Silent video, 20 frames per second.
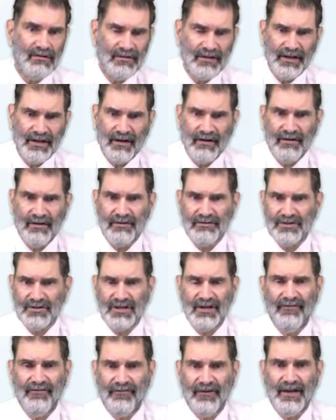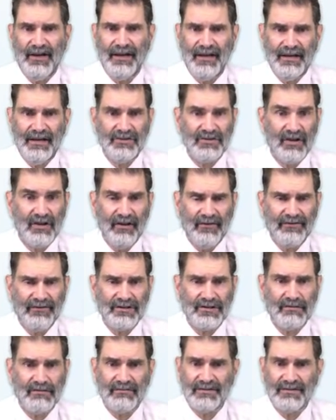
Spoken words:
and their chief financial officer was